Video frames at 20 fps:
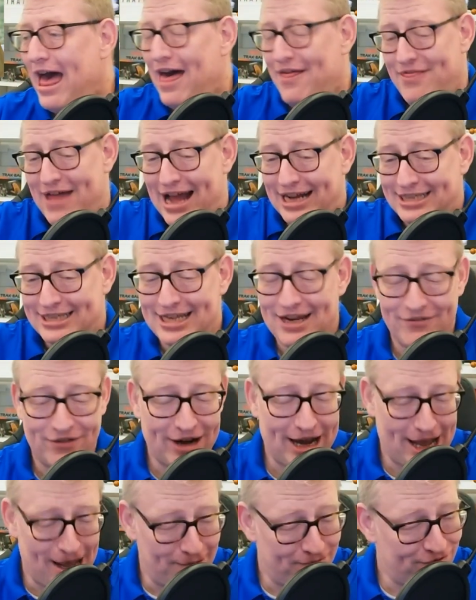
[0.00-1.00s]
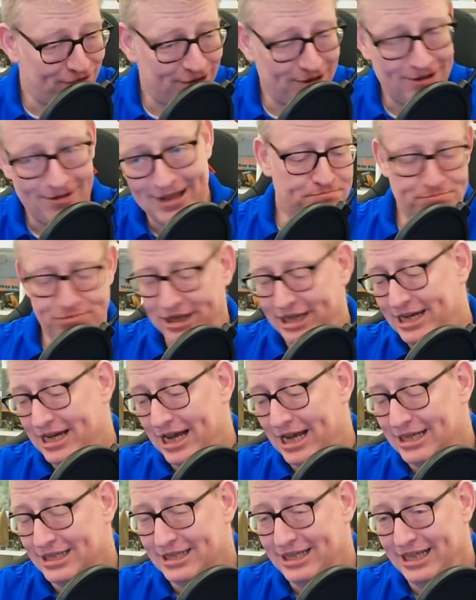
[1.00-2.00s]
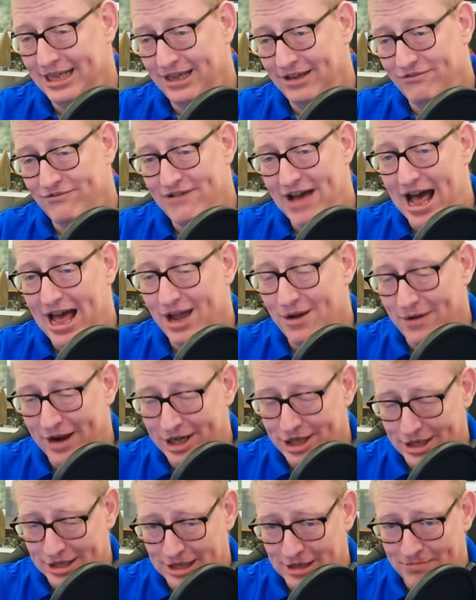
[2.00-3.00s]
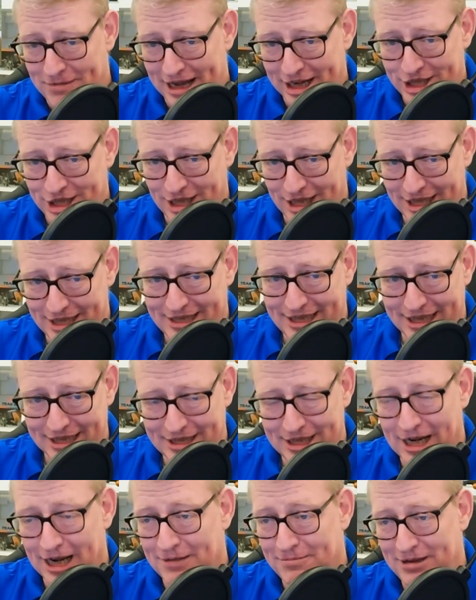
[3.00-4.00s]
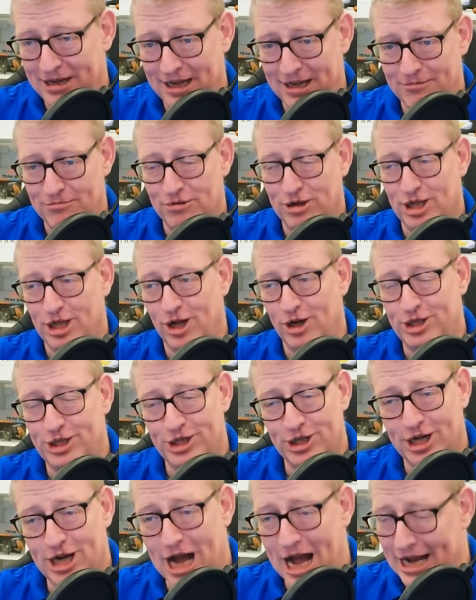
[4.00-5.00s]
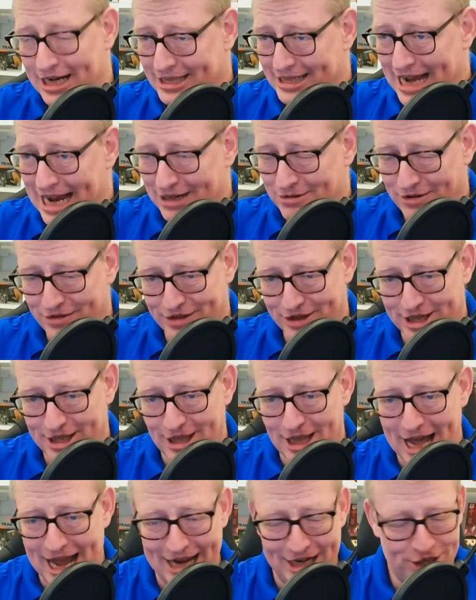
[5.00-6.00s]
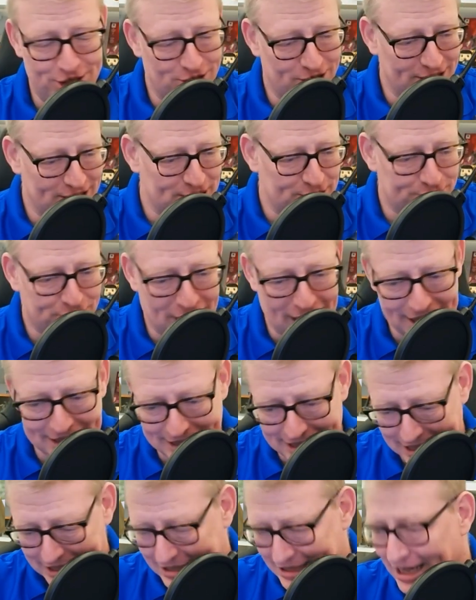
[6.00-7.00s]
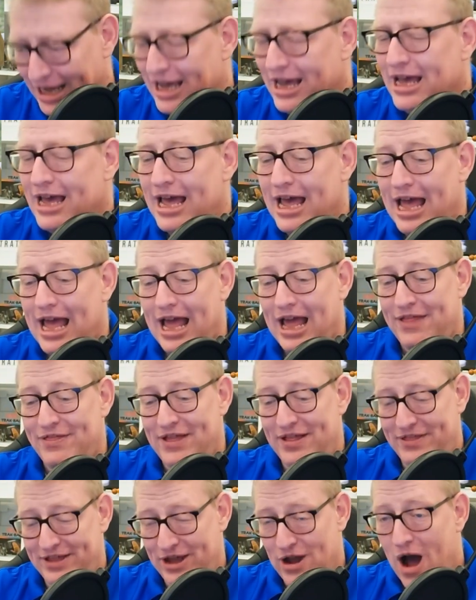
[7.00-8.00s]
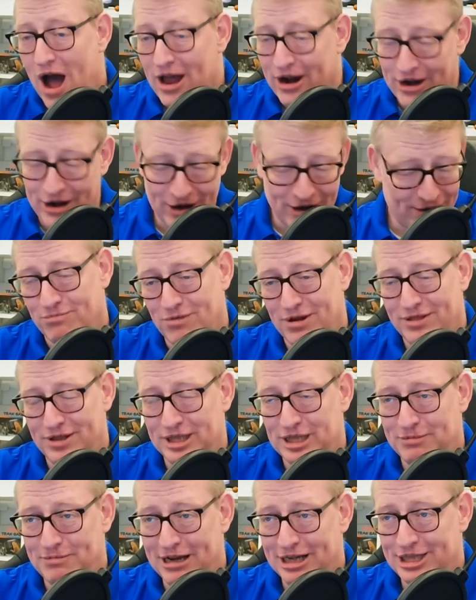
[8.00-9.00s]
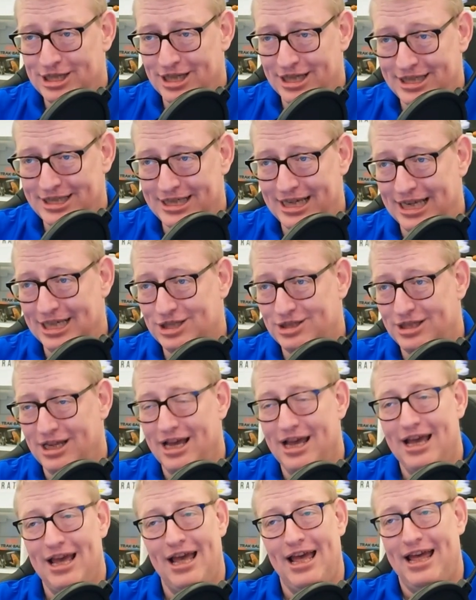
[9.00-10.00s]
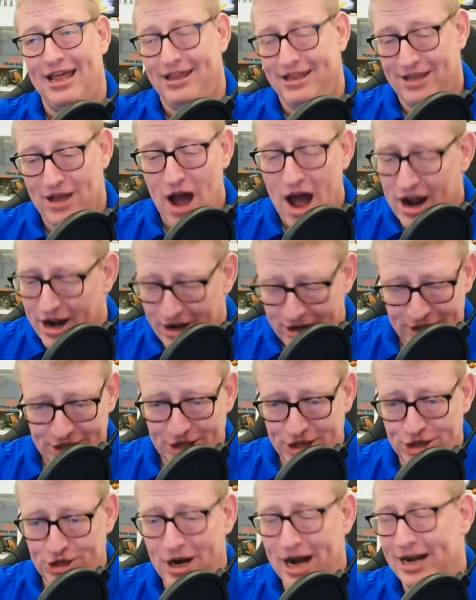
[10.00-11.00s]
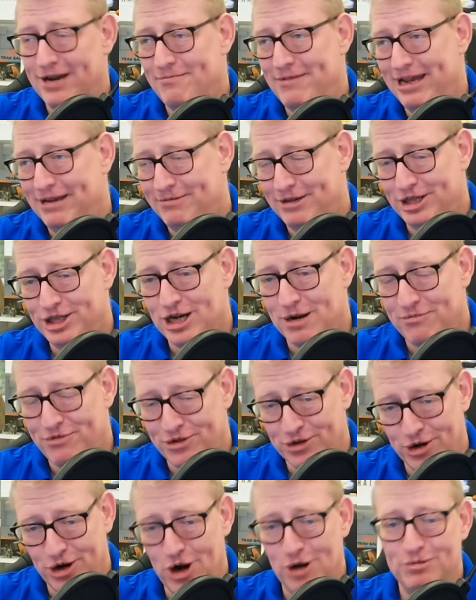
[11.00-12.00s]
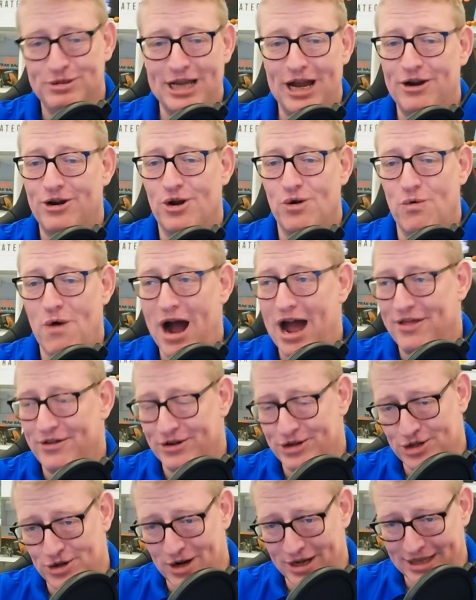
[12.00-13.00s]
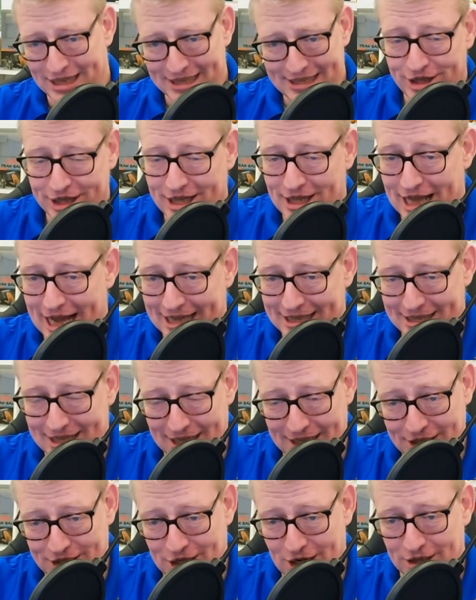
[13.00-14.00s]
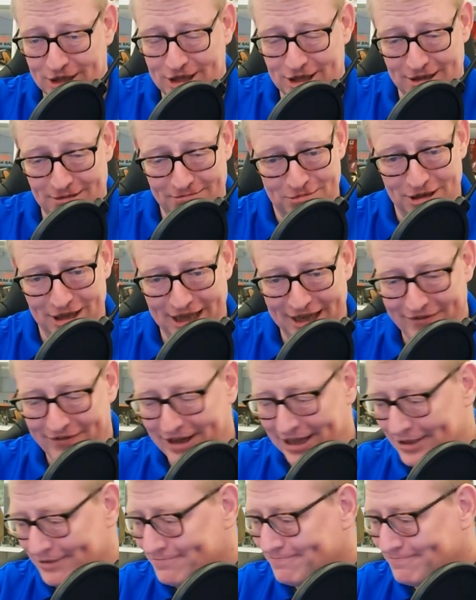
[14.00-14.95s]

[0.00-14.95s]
That's never helpful because the valuation specialist is going to be in closer contact with the client during this process than the auditor. When the specialist says, the auditor is just trying to make me jump through hoops, I don't know why they're doing this, the client's going to start to believe it.